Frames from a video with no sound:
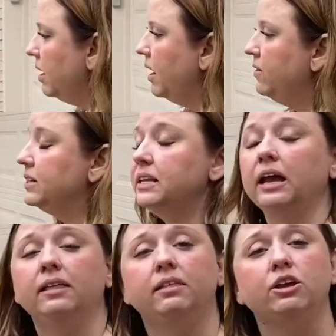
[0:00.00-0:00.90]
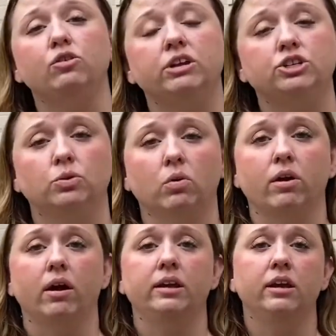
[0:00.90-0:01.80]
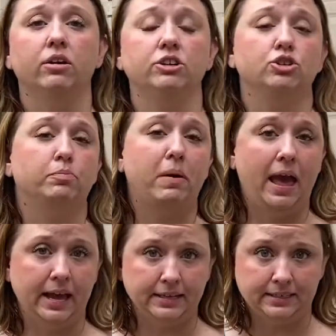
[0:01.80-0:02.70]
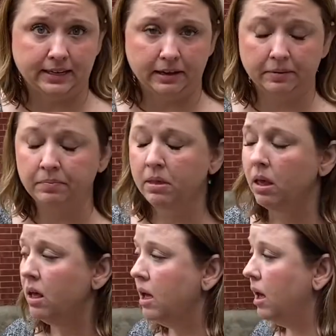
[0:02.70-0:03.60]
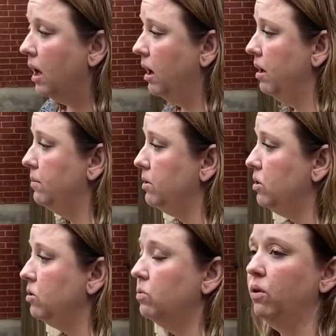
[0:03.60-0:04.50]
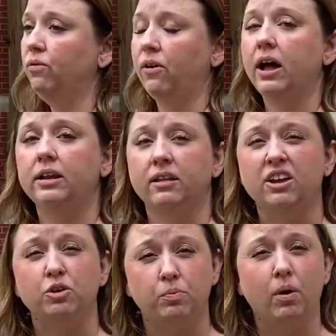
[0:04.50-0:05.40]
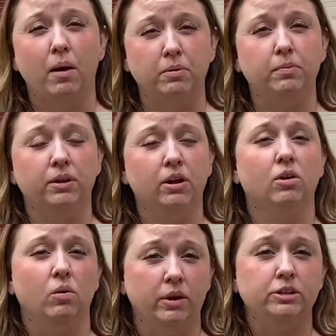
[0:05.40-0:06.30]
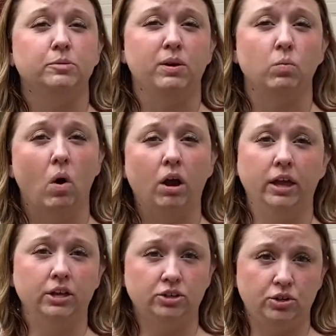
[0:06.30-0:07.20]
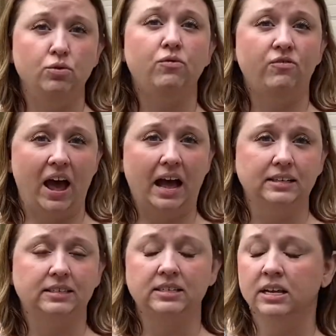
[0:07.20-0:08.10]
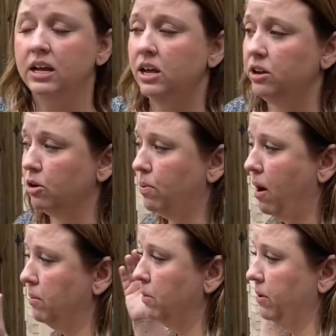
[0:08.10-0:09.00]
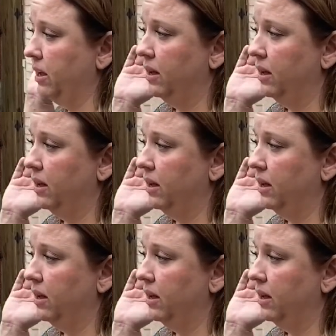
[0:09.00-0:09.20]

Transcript: The second thing you need to work on here is your pacing. You will find that you probably are going to be walking too fast. You're probably